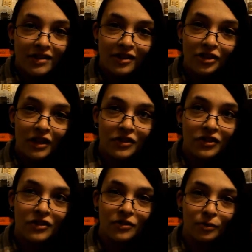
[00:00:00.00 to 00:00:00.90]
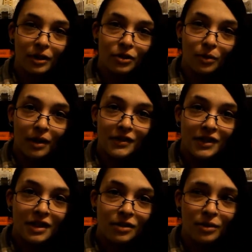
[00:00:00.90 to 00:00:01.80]
suggestions of what you want to
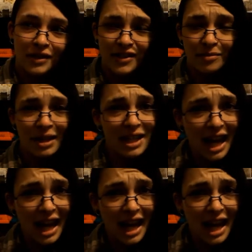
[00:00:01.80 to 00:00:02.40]
see my